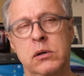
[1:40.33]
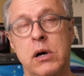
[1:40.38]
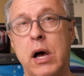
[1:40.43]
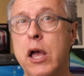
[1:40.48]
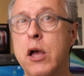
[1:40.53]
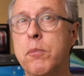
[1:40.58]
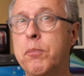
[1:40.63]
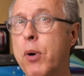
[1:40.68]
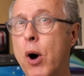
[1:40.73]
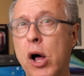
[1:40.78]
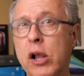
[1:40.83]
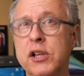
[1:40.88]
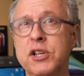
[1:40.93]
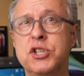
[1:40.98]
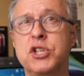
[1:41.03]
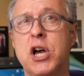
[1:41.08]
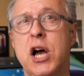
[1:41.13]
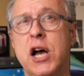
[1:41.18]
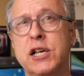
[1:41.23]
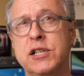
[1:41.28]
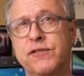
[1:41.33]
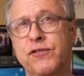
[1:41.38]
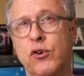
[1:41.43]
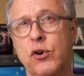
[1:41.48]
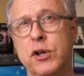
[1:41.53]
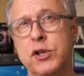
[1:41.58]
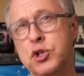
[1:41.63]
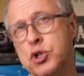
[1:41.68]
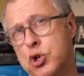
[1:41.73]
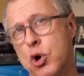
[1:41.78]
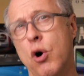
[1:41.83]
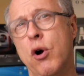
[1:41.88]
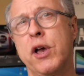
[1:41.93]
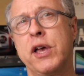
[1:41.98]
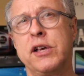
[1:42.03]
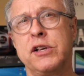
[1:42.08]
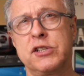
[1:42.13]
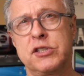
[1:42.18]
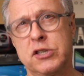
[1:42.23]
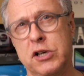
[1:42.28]
I apologize for
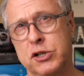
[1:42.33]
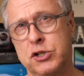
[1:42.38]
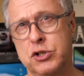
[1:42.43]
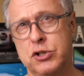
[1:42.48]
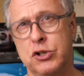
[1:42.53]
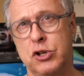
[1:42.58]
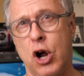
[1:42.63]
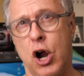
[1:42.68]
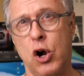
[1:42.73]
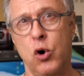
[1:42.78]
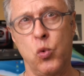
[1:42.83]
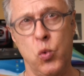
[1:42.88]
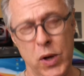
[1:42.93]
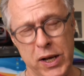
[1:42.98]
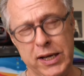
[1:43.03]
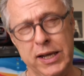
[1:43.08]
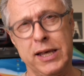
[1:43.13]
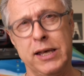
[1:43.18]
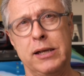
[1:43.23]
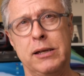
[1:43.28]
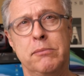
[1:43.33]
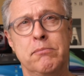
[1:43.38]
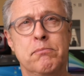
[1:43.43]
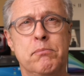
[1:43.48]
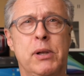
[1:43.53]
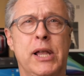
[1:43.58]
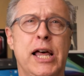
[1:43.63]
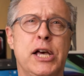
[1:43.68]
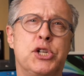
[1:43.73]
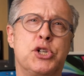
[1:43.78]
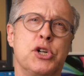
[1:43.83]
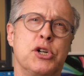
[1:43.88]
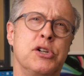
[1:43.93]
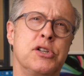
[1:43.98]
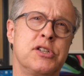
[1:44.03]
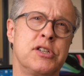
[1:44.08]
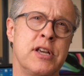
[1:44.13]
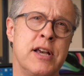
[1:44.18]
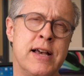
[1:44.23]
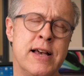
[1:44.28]
enjoying such Darwinian
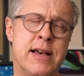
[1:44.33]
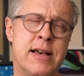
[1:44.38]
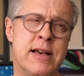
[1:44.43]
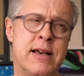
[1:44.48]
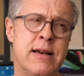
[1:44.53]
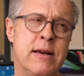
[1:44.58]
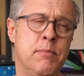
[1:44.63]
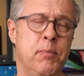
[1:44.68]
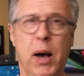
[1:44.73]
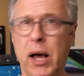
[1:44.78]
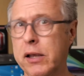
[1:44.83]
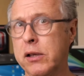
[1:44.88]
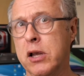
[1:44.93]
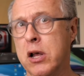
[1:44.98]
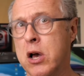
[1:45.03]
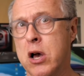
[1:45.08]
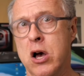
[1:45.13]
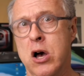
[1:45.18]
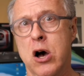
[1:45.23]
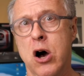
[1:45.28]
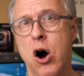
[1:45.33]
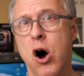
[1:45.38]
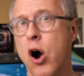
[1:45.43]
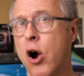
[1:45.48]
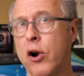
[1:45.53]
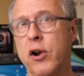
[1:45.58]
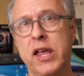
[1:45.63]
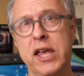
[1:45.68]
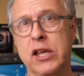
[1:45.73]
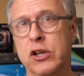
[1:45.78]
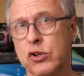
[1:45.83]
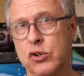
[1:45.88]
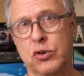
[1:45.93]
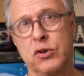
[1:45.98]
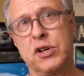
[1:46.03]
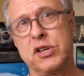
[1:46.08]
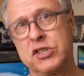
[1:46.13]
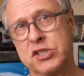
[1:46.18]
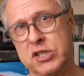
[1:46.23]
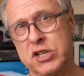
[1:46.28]
pleasures. But our
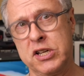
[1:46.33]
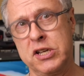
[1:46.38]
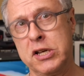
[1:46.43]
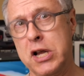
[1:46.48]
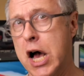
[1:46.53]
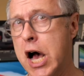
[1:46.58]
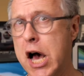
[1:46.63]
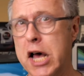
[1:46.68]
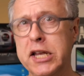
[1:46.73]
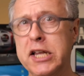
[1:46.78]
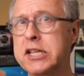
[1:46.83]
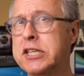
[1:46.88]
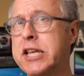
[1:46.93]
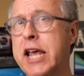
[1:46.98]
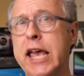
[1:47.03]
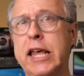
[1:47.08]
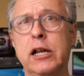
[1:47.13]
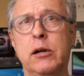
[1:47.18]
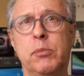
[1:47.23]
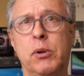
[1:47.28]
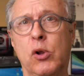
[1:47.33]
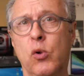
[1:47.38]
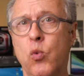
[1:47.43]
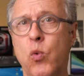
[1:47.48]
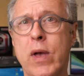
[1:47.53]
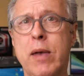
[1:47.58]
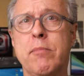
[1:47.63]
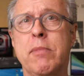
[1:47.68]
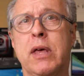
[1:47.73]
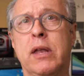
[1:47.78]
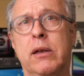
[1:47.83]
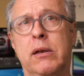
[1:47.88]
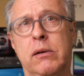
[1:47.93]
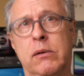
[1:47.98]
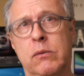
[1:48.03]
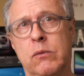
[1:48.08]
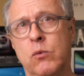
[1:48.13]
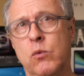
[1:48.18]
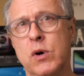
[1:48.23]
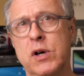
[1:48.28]
interest in unattainable
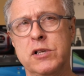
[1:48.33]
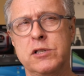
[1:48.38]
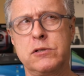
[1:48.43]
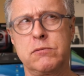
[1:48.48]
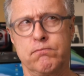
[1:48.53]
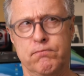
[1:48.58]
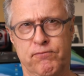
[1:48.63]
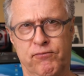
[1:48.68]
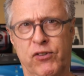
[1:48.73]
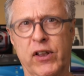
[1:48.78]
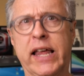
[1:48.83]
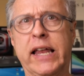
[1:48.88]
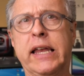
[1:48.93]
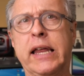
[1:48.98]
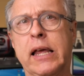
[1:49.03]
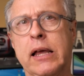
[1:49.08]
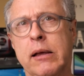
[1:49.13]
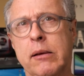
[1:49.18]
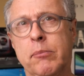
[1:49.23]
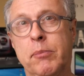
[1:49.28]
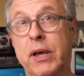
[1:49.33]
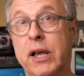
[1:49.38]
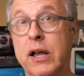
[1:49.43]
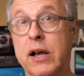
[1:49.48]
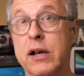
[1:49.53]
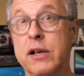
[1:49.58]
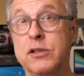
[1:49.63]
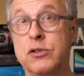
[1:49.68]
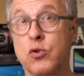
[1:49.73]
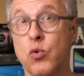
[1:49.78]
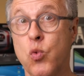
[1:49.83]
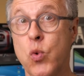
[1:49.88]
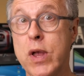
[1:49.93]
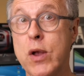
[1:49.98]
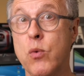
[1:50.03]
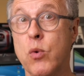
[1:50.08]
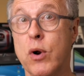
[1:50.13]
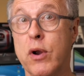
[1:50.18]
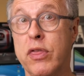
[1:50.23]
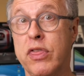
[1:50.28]
women was fleeting, because we
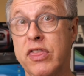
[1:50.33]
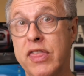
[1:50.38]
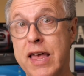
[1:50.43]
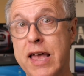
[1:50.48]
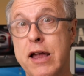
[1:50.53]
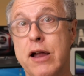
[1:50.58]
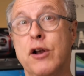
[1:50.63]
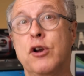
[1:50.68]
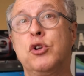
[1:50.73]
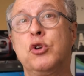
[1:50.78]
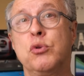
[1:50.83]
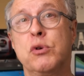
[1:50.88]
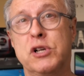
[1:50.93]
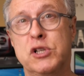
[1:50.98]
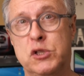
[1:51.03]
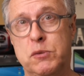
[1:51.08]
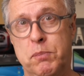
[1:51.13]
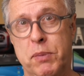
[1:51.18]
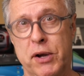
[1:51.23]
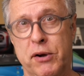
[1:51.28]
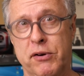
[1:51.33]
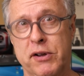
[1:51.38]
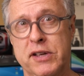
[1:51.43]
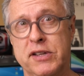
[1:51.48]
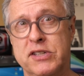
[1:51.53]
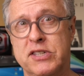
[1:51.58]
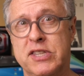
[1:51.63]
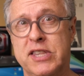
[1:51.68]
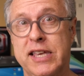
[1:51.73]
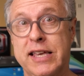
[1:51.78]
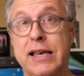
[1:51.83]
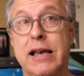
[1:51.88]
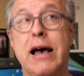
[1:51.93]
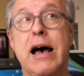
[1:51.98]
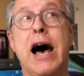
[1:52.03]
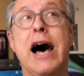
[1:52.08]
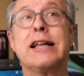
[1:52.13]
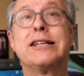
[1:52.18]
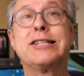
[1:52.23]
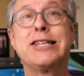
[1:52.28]
were there to experience the
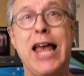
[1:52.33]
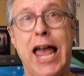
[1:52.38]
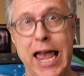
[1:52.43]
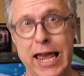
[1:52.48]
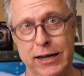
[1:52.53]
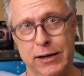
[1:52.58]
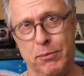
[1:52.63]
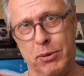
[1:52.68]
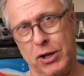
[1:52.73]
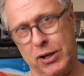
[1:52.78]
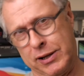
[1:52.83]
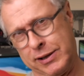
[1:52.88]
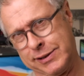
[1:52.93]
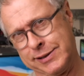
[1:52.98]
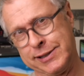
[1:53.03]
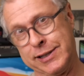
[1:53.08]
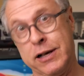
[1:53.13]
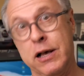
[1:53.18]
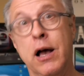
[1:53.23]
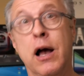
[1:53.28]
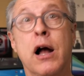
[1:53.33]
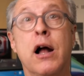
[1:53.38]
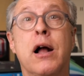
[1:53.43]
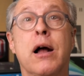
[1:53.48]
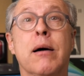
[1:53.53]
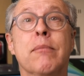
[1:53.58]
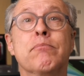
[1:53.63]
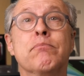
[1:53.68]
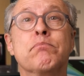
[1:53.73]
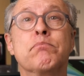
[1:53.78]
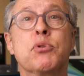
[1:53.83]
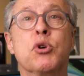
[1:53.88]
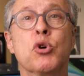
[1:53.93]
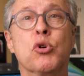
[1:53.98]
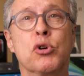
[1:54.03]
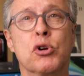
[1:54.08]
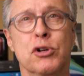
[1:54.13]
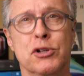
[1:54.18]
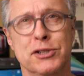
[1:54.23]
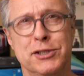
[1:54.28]
attainable
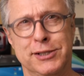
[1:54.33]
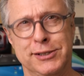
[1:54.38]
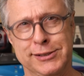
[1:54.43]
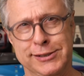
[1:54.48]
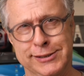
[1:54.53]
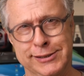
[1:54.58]
computers.